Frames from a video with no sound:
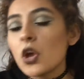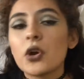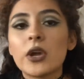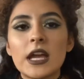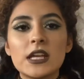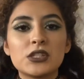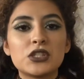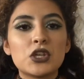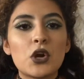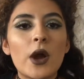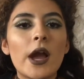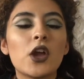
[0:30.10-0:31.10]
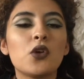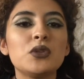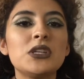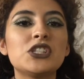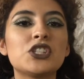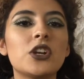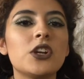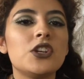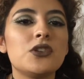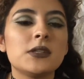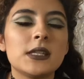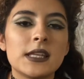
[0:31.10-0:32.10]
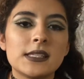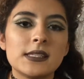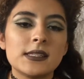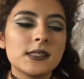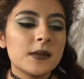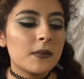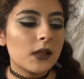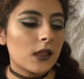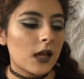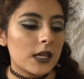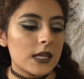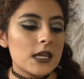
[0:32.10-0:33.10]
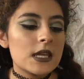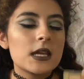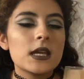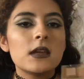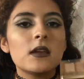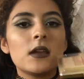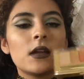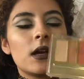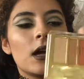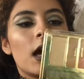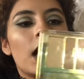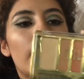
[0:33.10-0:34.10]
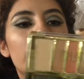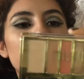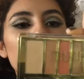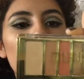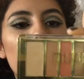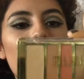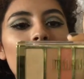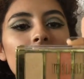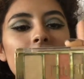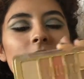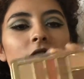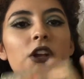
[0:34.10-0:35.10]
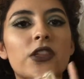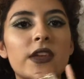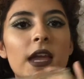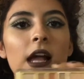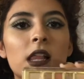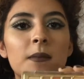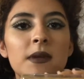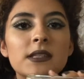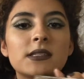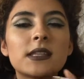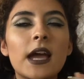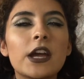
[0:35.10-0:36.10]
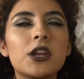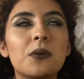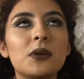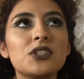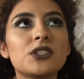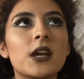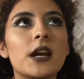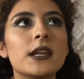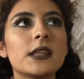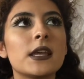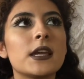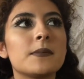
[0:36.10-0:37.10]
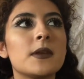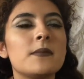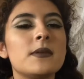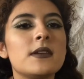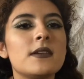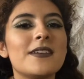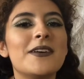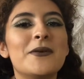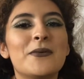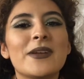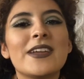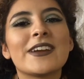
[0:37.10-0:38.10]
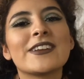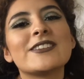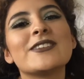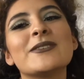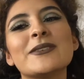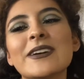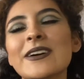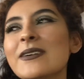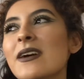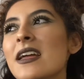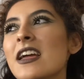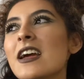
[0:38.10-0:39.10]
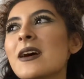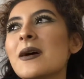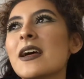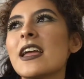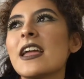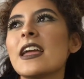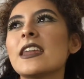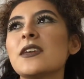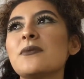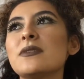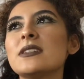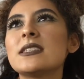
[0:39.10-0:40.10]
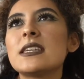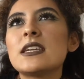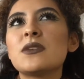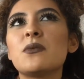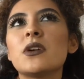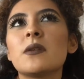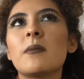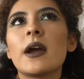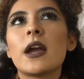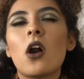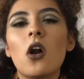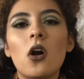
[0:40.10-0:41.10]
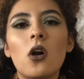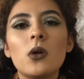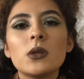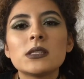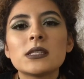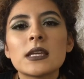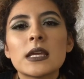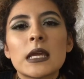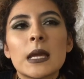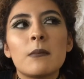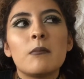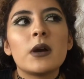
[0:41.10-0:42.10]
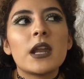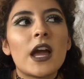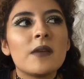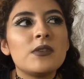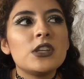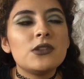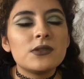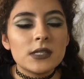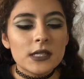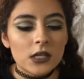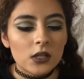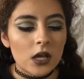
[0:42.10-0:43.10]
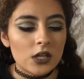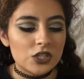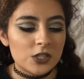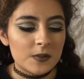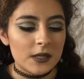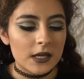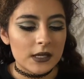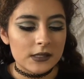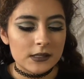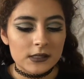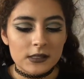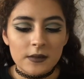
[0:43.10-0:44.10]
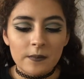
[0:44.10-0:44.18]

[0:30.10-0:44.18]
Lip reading: Okay, so I only started using this. This is the MILANI eyeshadow palette in Earthy Elements. I know I just got it like maybe a week or two ago, and it was in one of my hauls, but I've been using it a lot just because